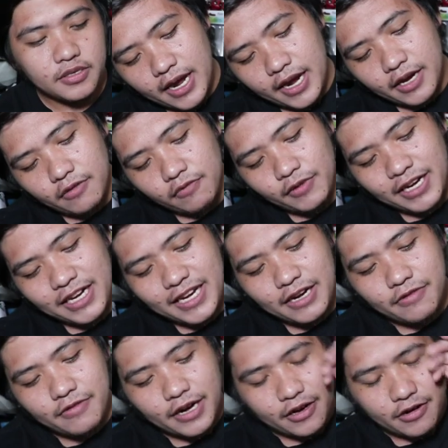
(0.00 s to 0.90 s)
I
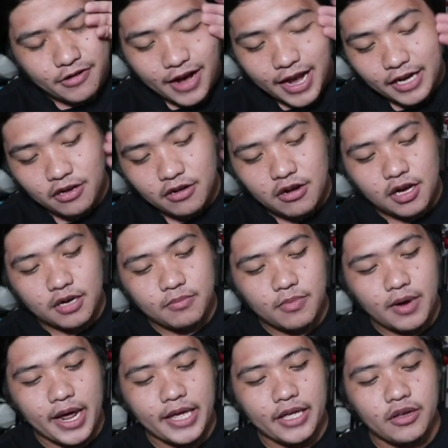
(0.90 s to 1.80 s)
really regret
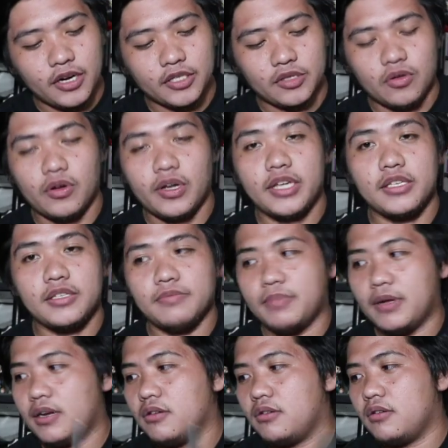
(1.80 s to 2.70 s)
not buying your
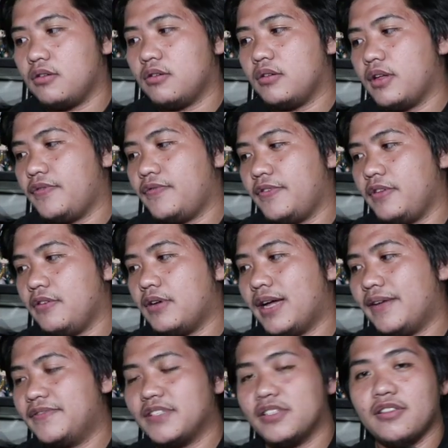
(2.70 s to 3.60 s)
toys, pero if you
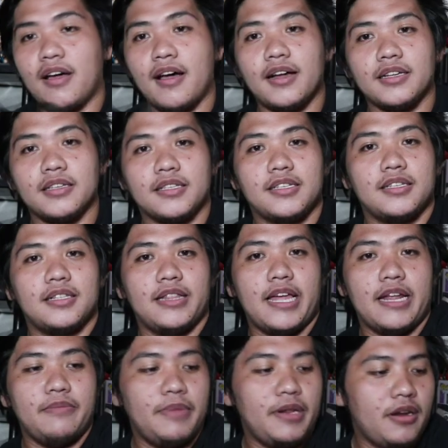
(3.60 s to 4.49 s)
have stocks,
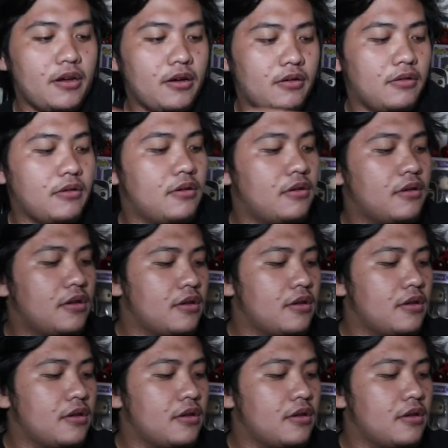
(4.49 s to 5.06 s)
let me know.